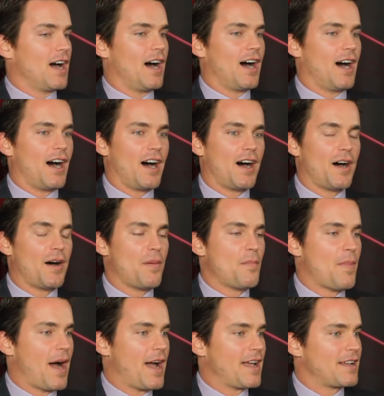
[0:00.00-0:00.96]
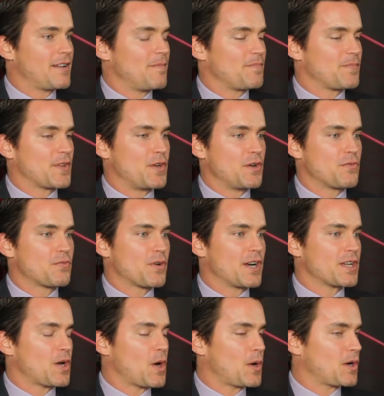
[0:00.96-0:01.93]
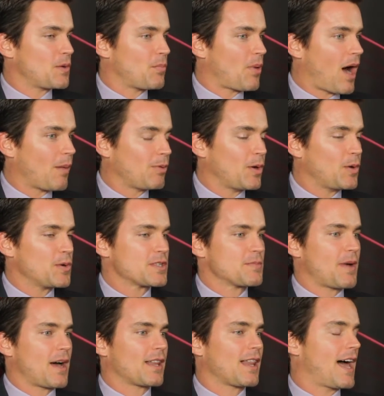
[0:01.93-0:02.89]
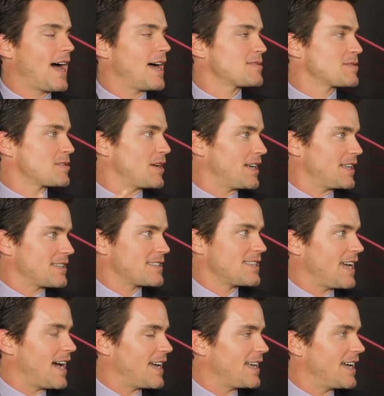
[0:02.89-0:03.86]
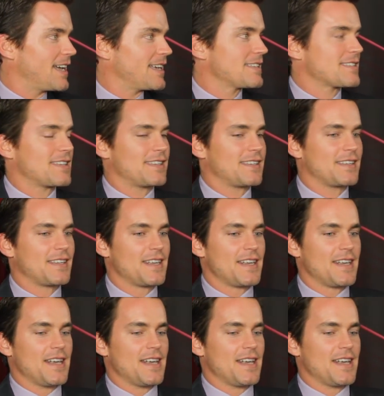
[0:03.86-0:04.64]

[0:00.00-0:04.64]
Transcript: My good friend Cody DiPablo, who's in my class, was on NCIS, and